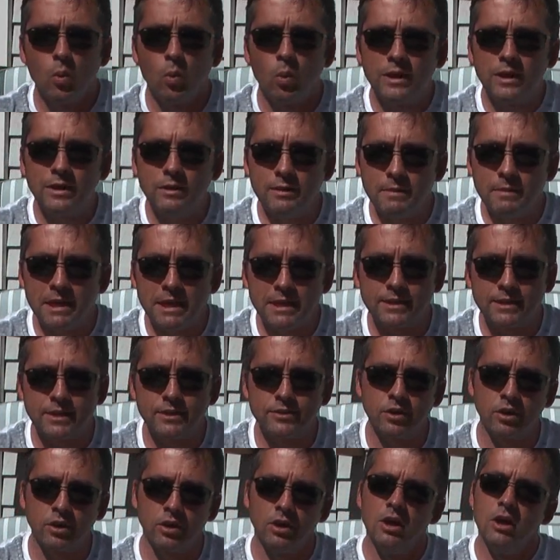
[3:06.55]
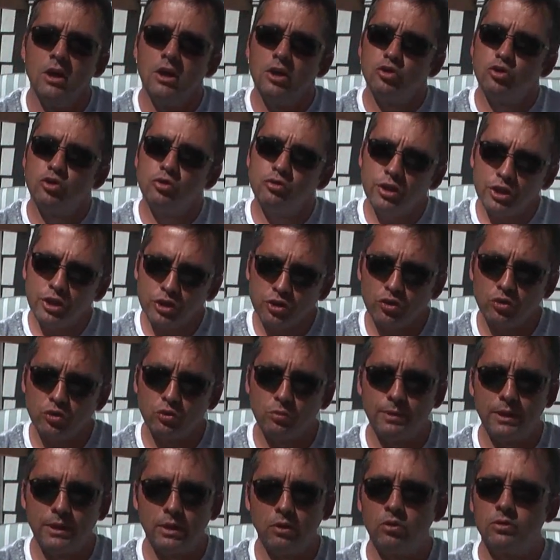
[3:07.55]
What it means is that
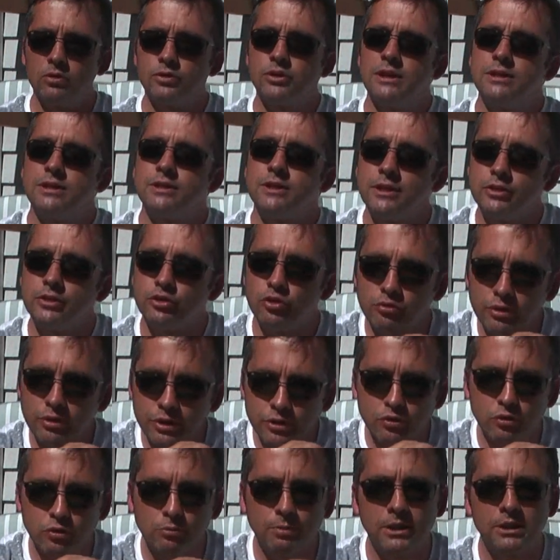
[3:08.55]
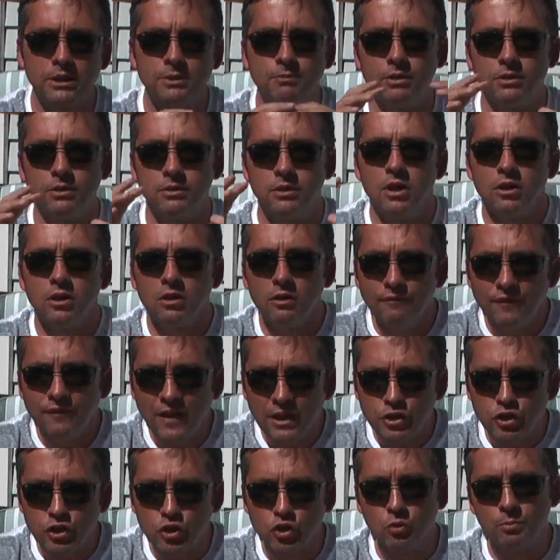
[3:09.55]
traditional beer, or say traditional beers, but
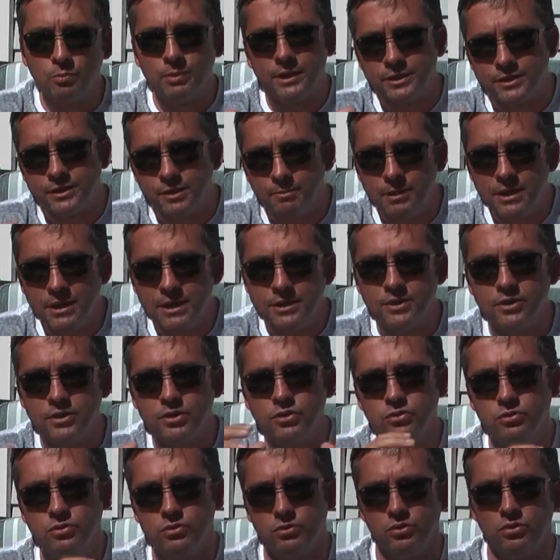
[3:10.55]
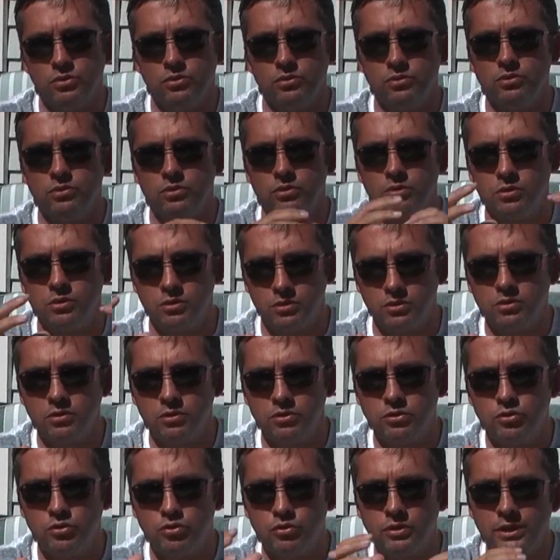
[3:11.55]
conventional beers, the beers that
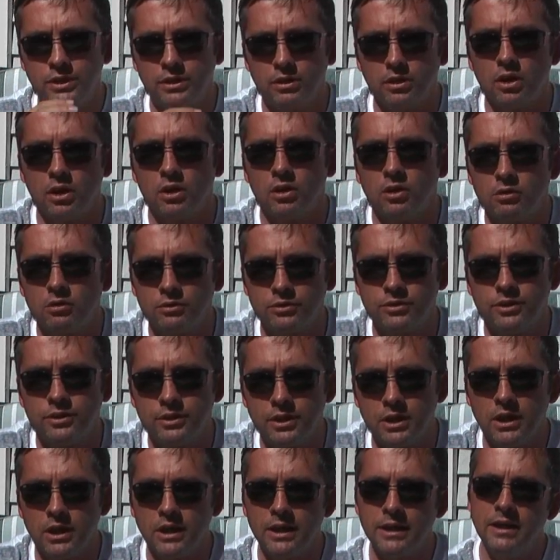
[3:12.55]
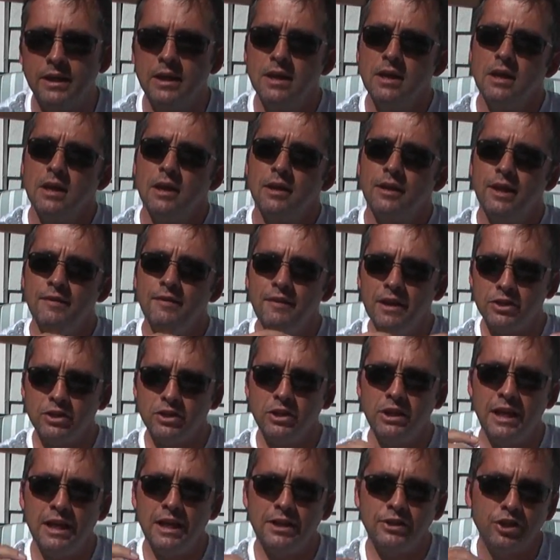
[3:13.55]
you drink a lot today, they've
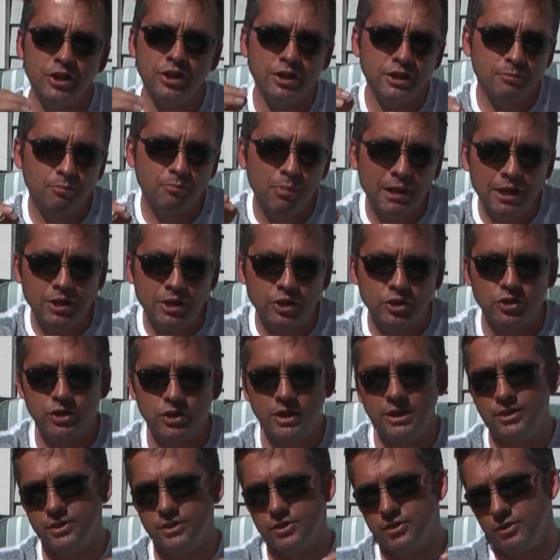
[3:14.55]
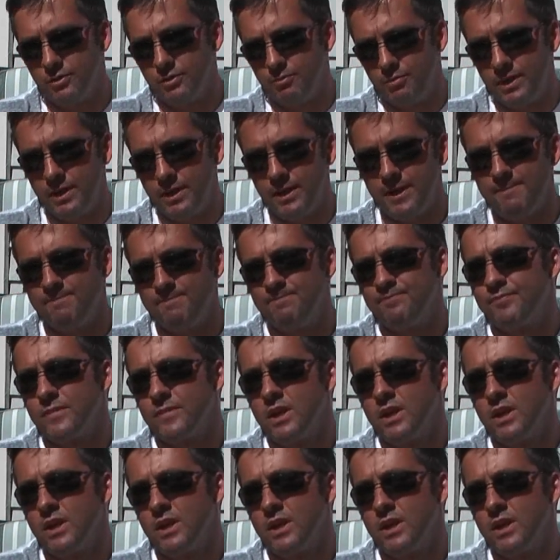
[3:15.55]
actually had yeast pitched into the beer